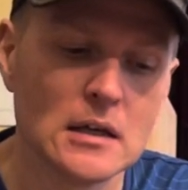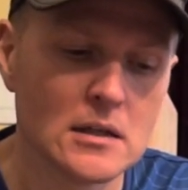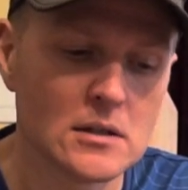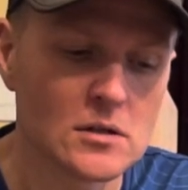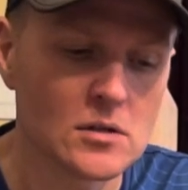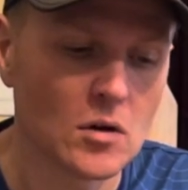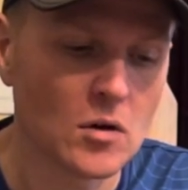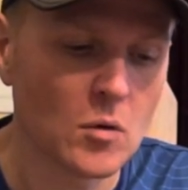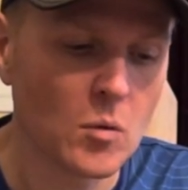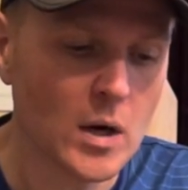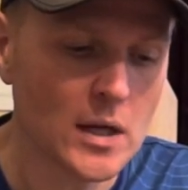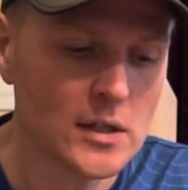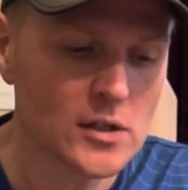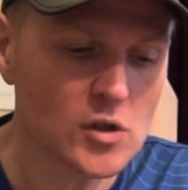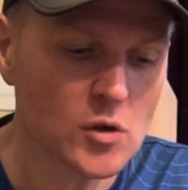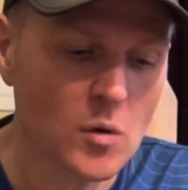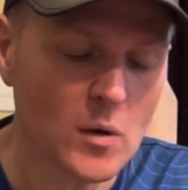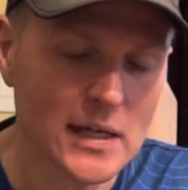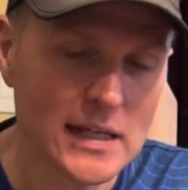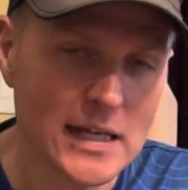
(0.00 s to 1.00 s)
So
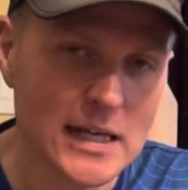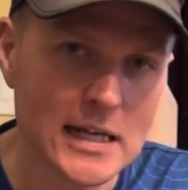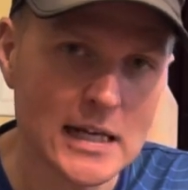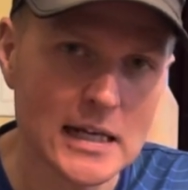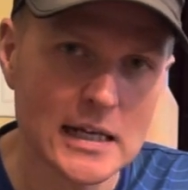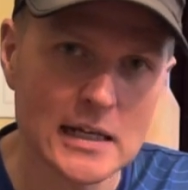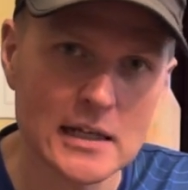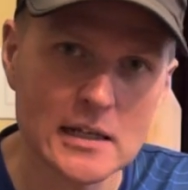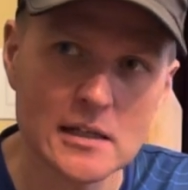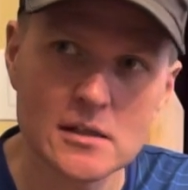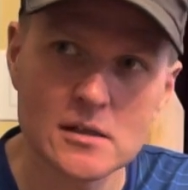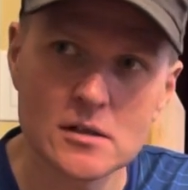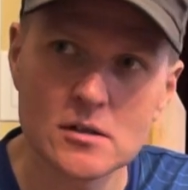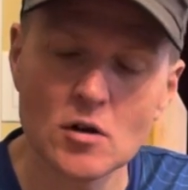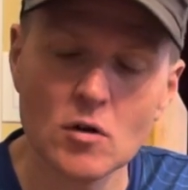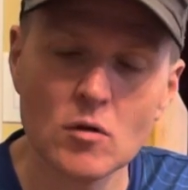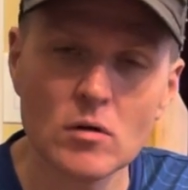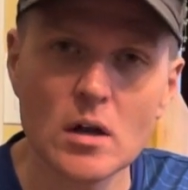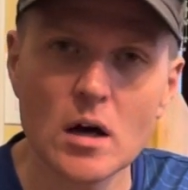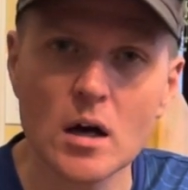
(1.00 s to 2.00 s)
120 is
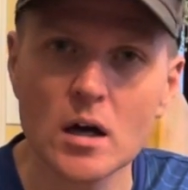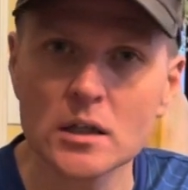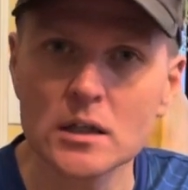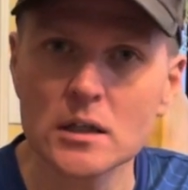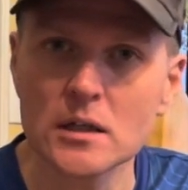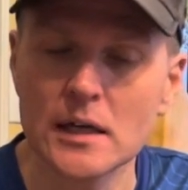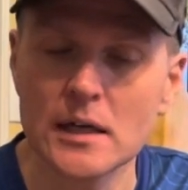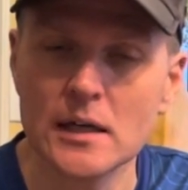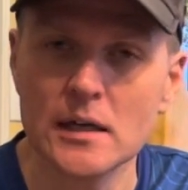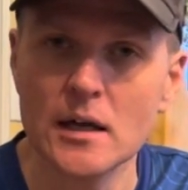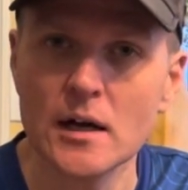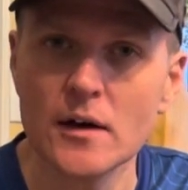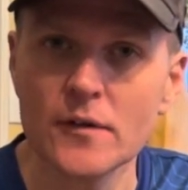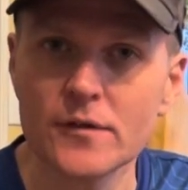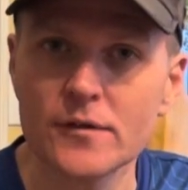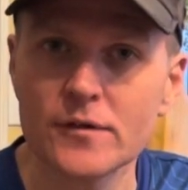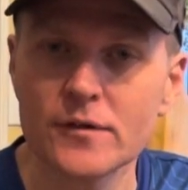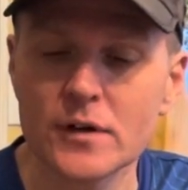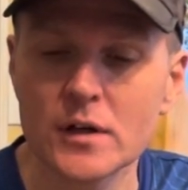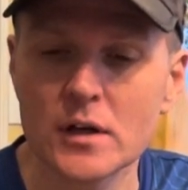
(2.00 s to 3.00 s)
no longer
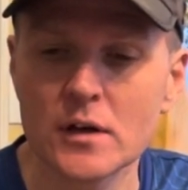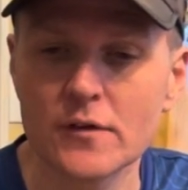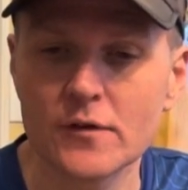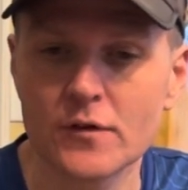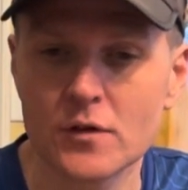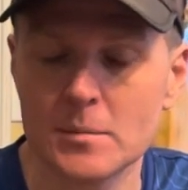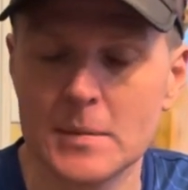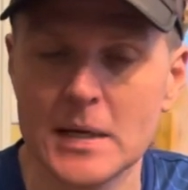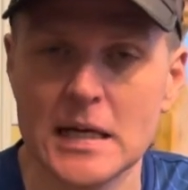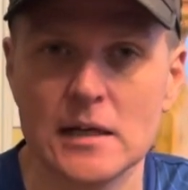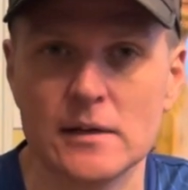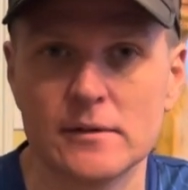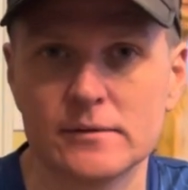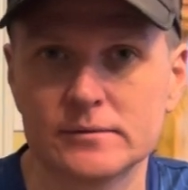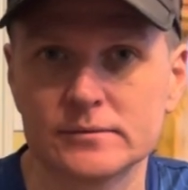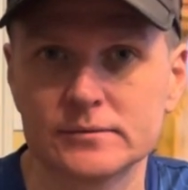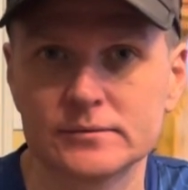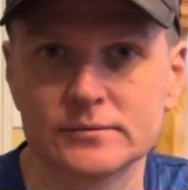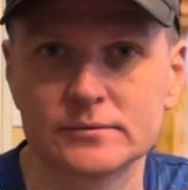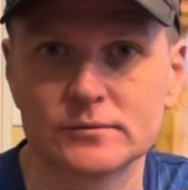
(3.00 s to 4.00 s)
enough for me,
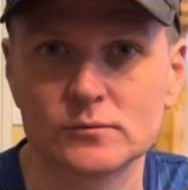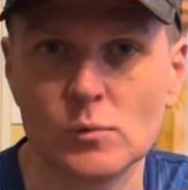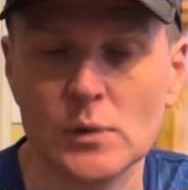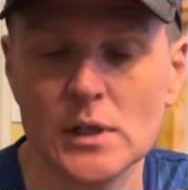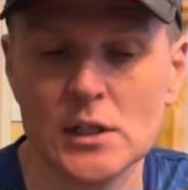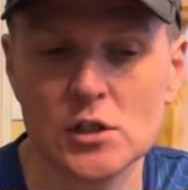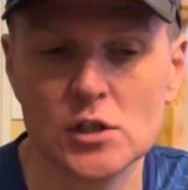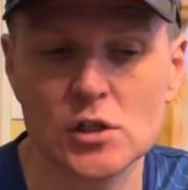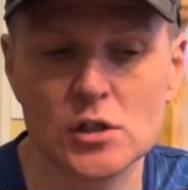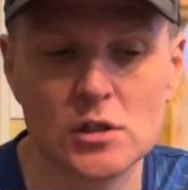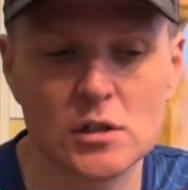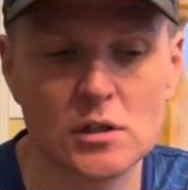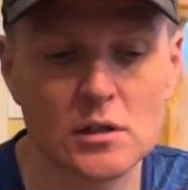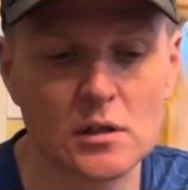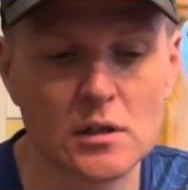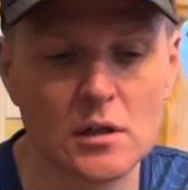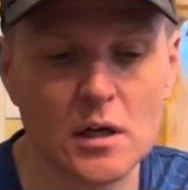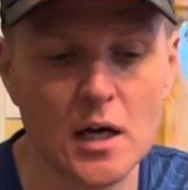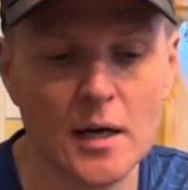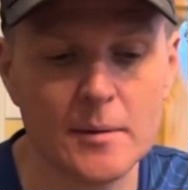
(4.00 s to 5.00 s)
which
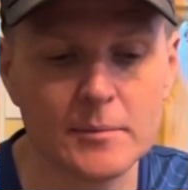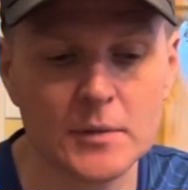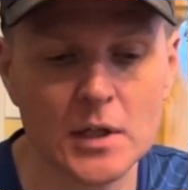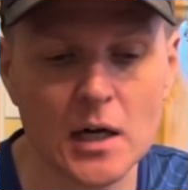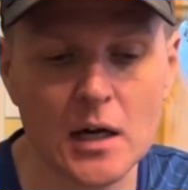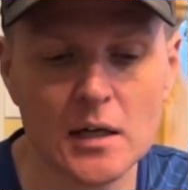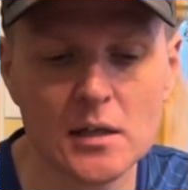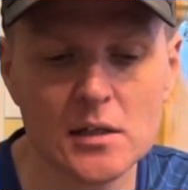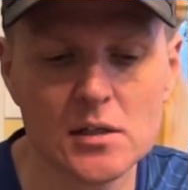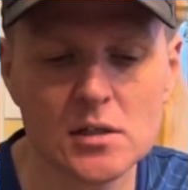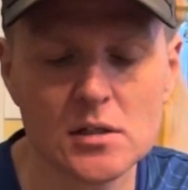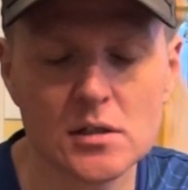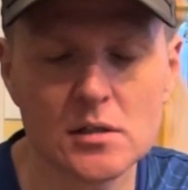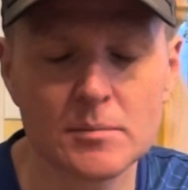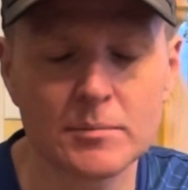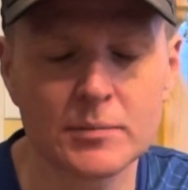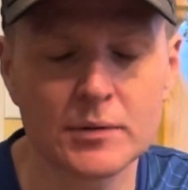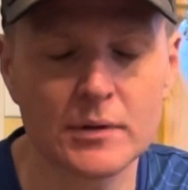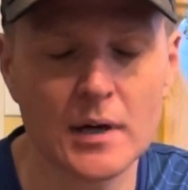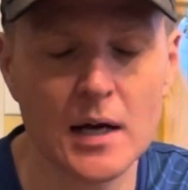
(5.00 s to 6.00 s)
I'm kind of
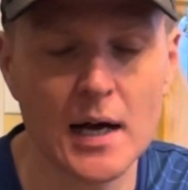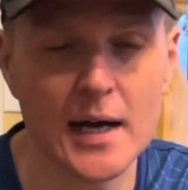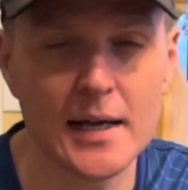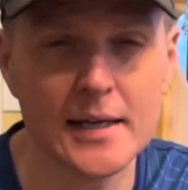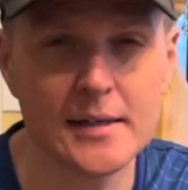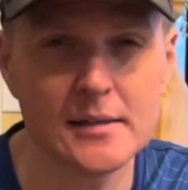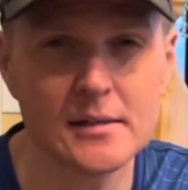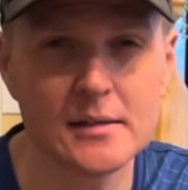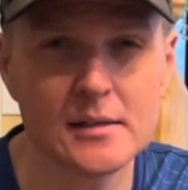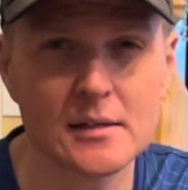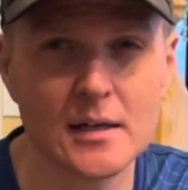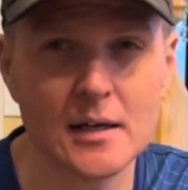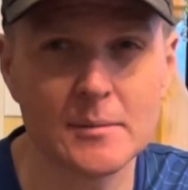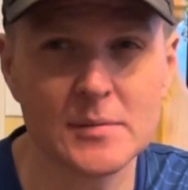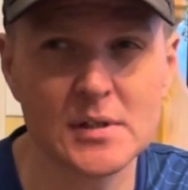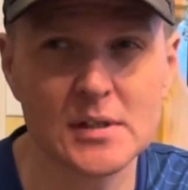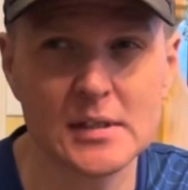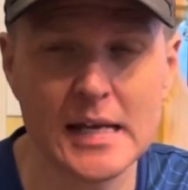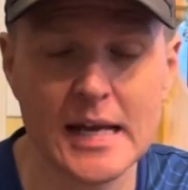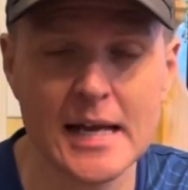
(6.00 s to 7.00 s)
surprised
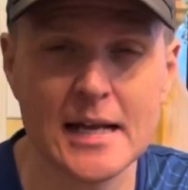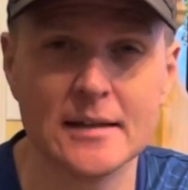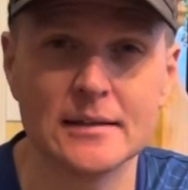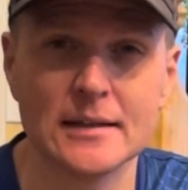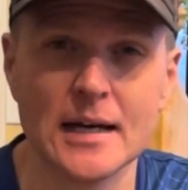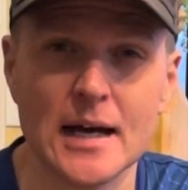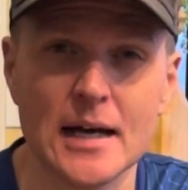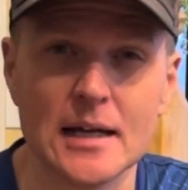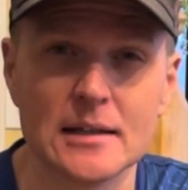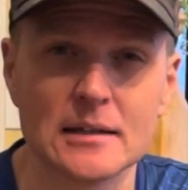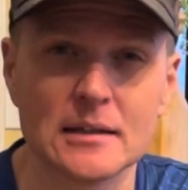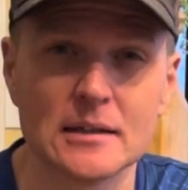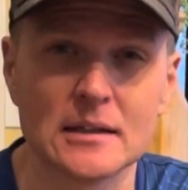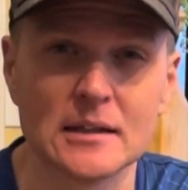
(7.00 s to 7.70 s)
I'm saying that